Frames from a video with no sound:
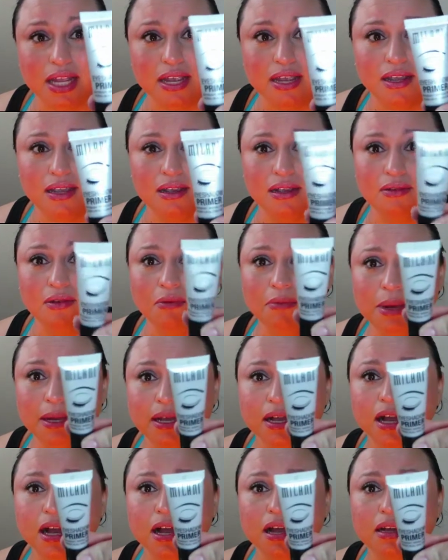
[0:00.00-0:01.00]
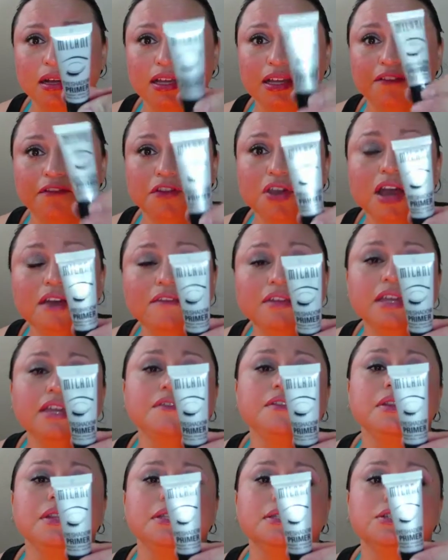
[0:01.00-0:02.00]
Like, oh my god, like if you haven't
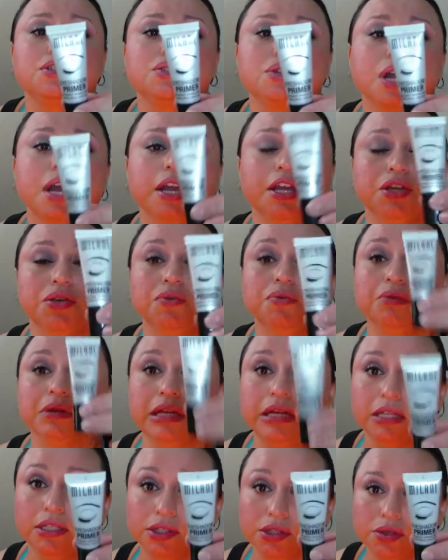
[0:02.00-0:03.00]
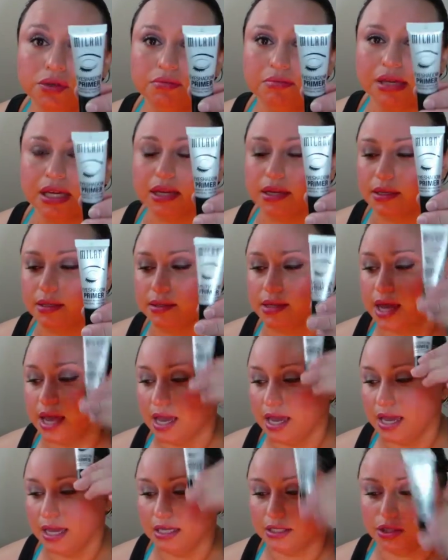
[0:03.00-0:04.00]
given this a try, you need to, because
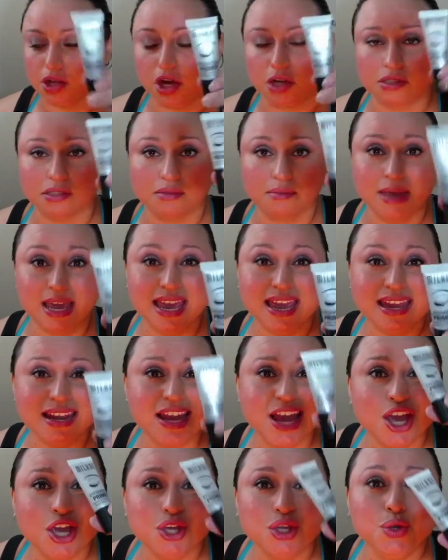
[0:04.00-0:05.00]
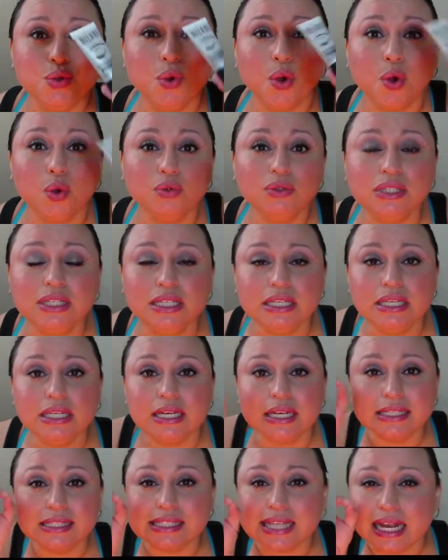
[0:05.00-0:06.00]
it is awesome. And you only
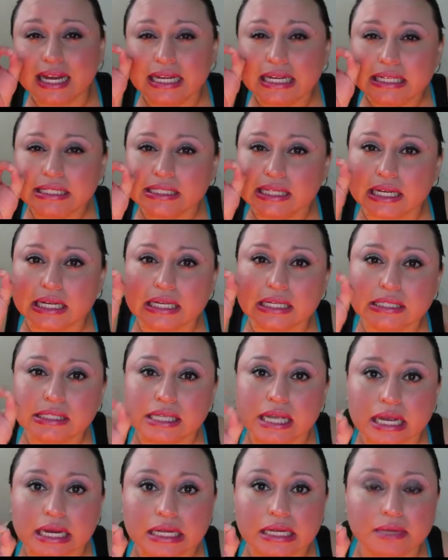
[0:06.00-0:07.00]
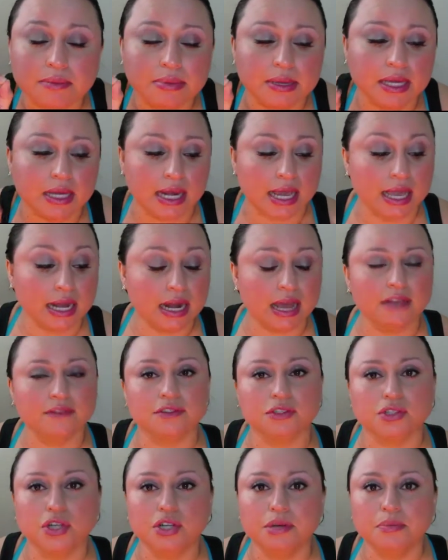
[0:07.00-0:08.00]
need a tiny bit, and
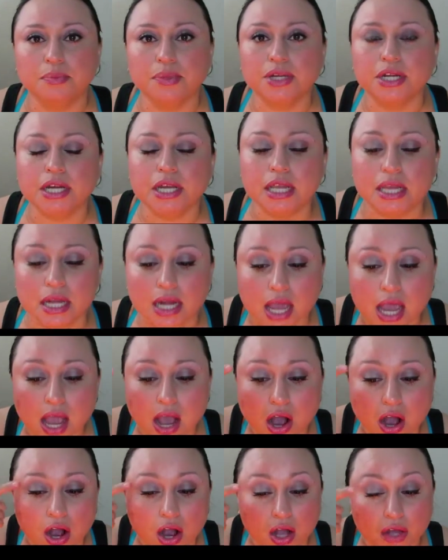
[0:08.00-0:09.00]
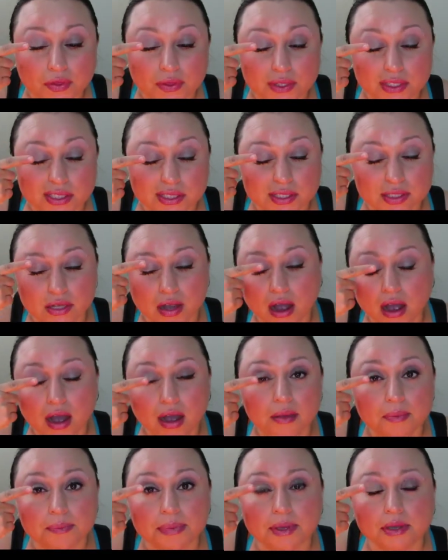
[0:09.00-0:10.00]
I've started putting it on the
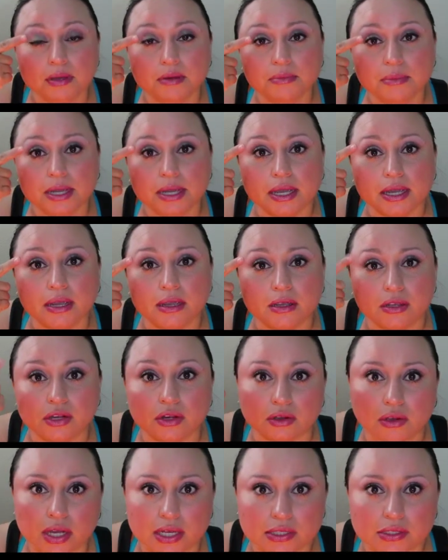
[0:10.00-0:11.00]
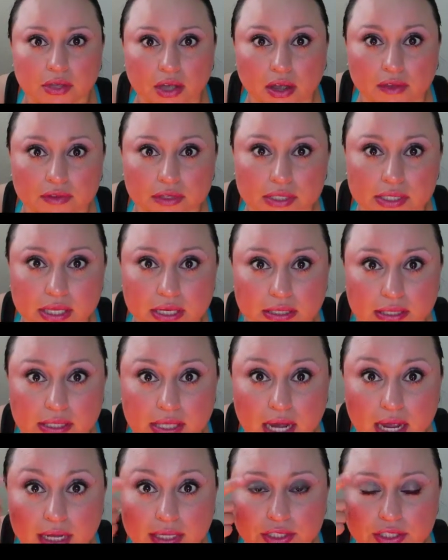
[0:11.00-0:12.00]
top on my, you know, I obviously has
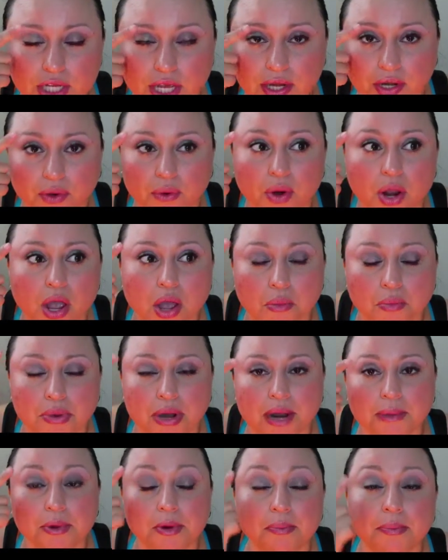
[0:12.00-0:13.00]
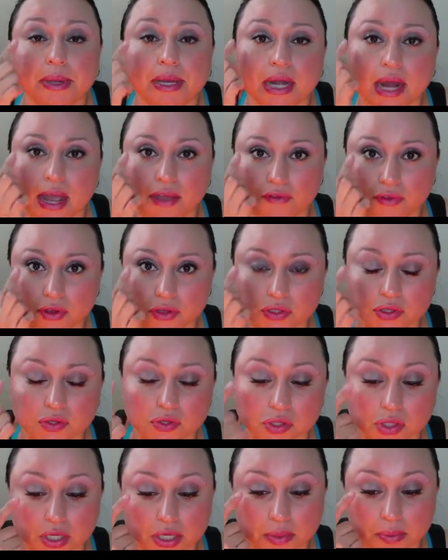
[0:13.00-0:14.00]
an eyeshadow primer, but I've also
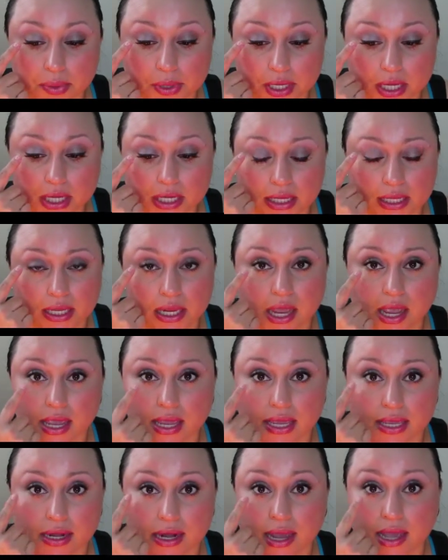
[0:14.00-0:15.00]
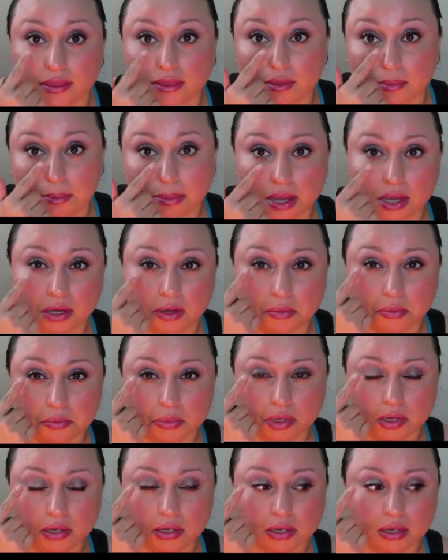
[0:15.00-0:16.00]
started putting it at the
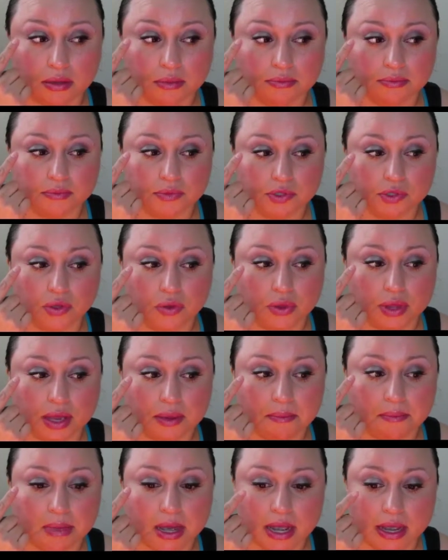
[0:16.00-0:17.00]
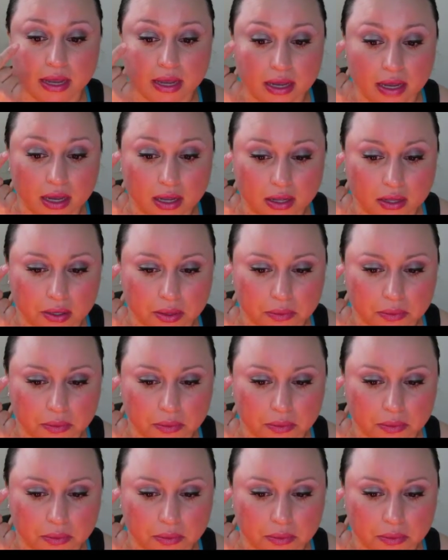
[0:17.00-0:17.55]
bottom so that my